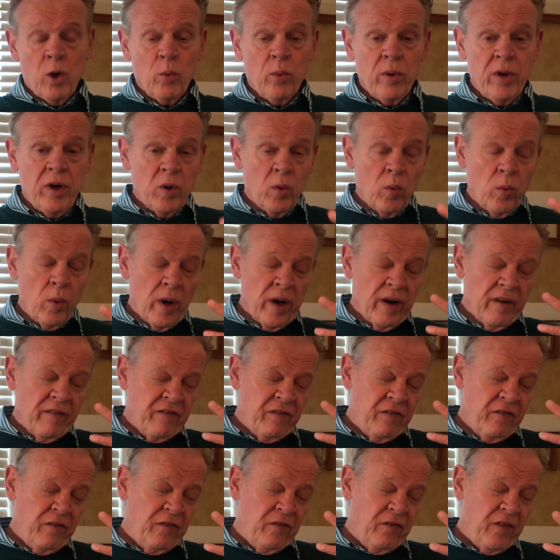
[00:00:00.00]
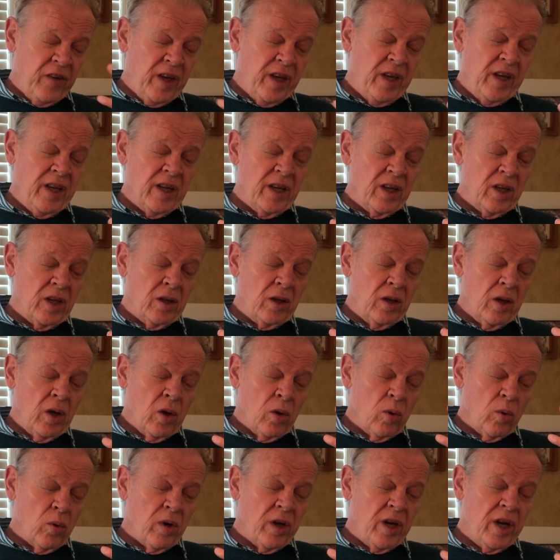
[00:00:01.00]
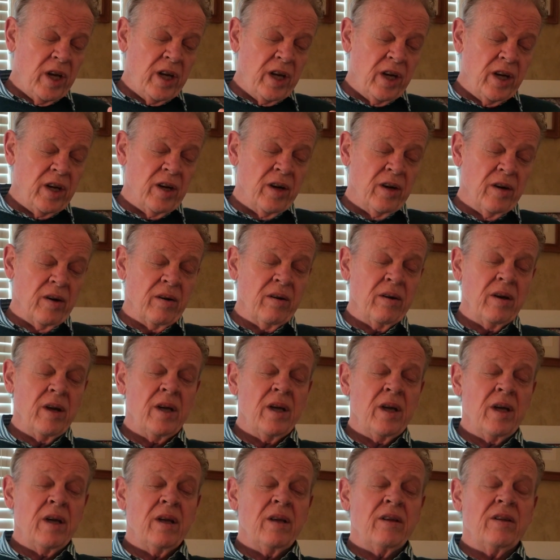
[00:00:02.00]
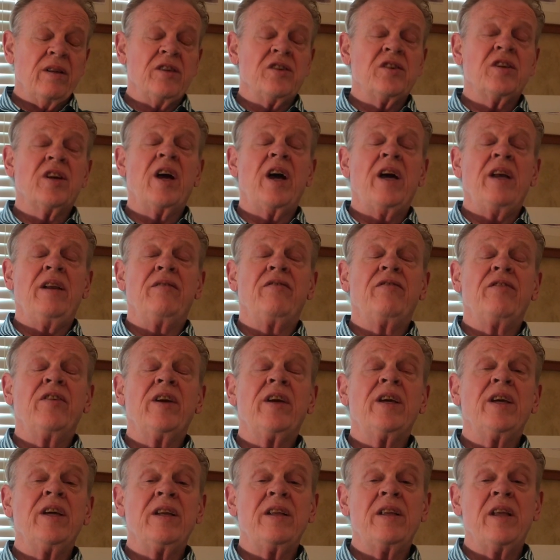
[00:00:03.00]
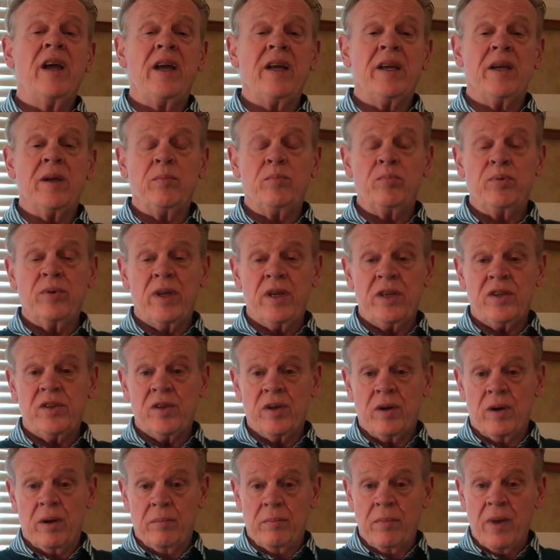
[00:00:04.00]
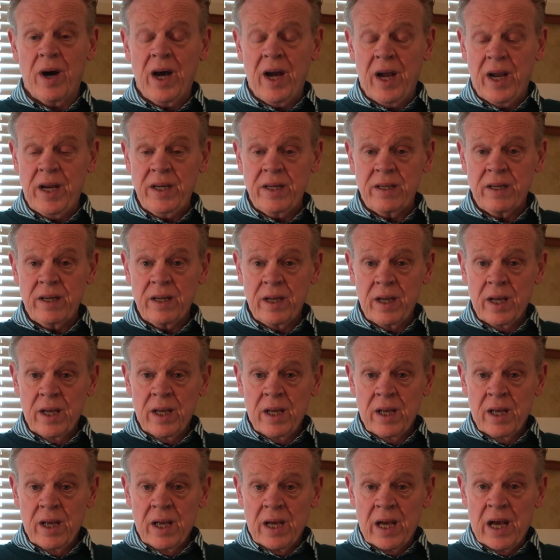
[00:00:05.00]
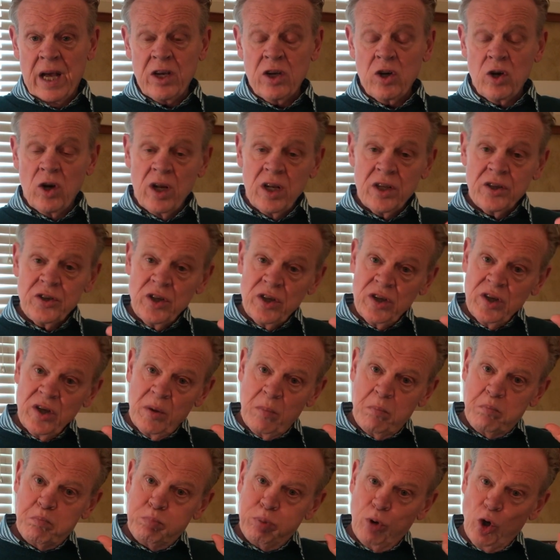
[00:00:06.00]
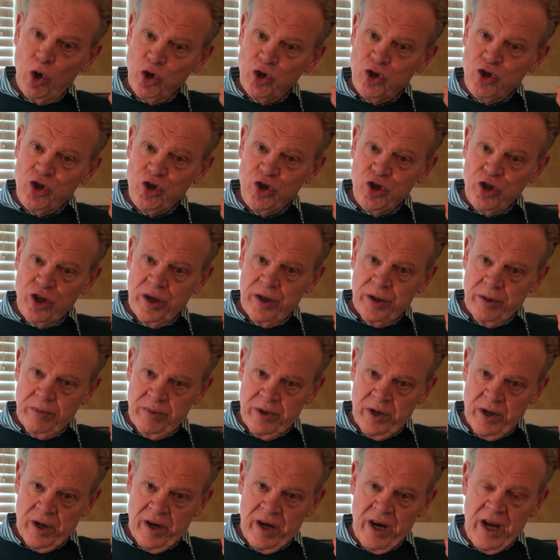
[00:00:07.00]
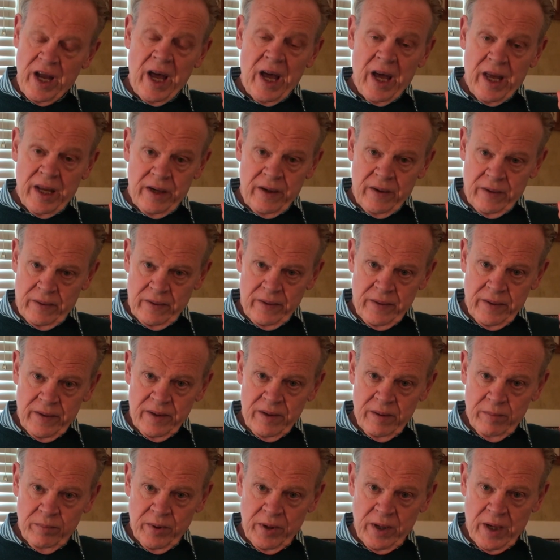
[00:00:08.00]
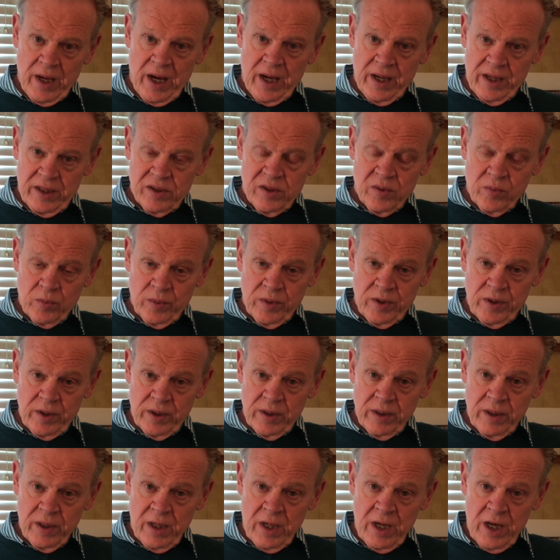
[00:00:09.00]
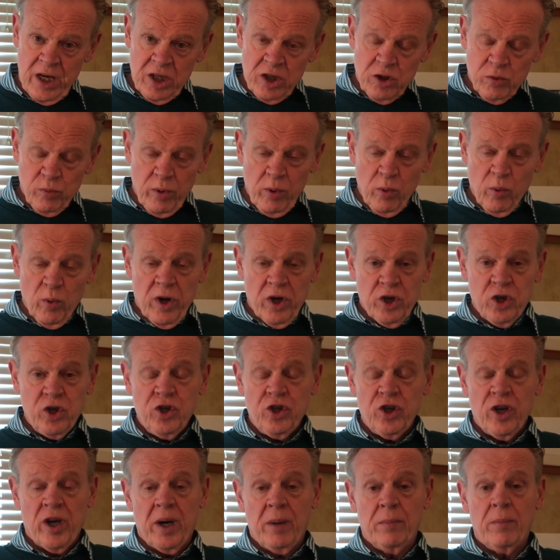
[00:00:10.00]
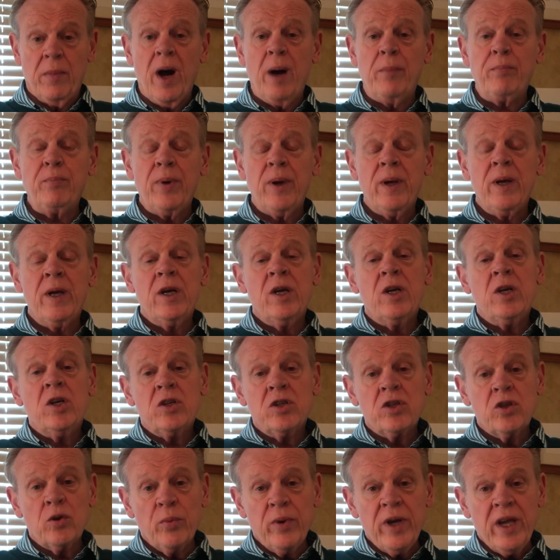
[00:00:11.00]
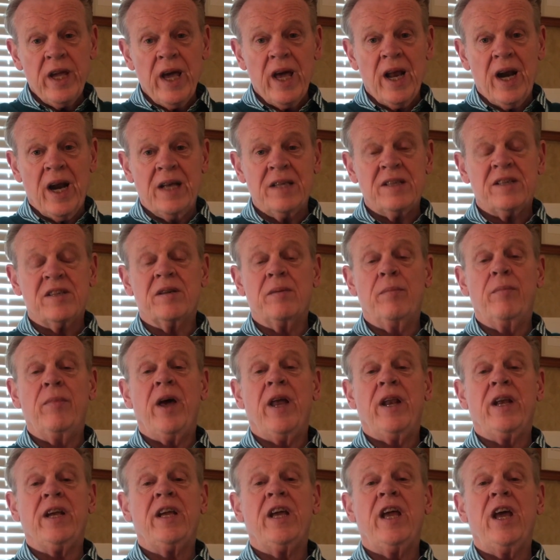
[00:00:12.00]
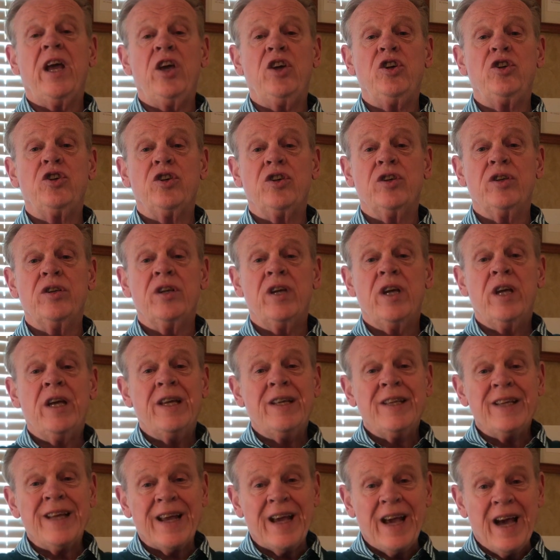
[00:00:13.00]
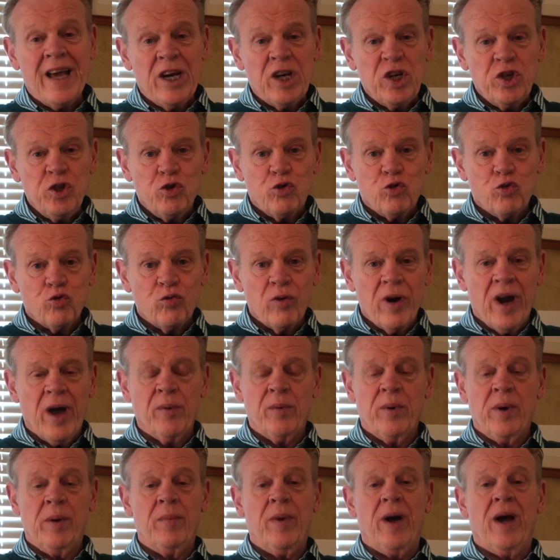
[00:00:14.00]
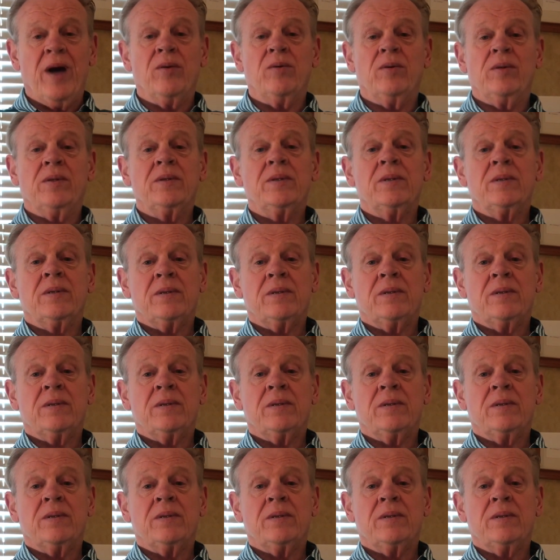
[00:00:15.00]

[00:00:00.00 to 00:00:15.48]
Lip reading: We don't want to feel or hear this kind of thinking taking place in our mind. I call it the little bullshitter in our head, to be honest with you. So we want to shut them up, so we get on some medication to kind of drown them out,